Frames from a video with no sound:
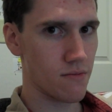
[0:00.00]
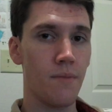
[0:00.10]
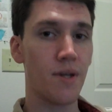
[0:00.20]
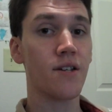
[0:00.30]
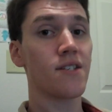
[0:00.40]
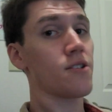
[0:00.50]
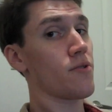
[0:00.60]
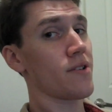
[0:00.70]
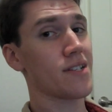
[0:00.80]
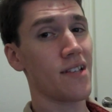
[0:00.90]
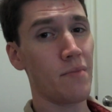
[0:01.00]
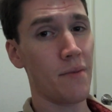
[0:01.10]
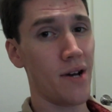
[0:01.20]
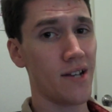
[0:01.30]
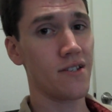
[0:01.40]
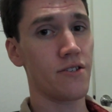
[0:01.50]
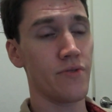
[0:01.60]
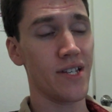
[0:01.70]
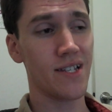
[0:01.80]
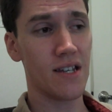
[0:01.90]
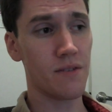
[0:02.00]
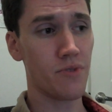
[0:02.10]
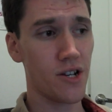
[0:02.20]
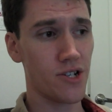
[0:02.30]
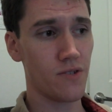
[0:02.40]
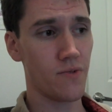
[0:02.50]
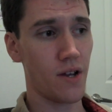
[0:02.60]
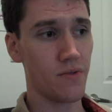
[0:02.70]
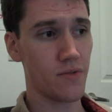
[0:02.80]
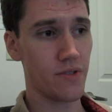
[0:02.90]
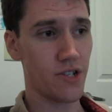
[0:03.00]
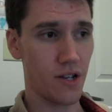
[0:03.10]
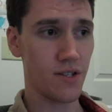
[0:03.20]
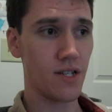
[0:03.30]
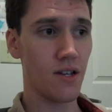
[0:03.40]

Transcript: Because it totally slipped my mind to do a Nintendo impression when I was with Chelsea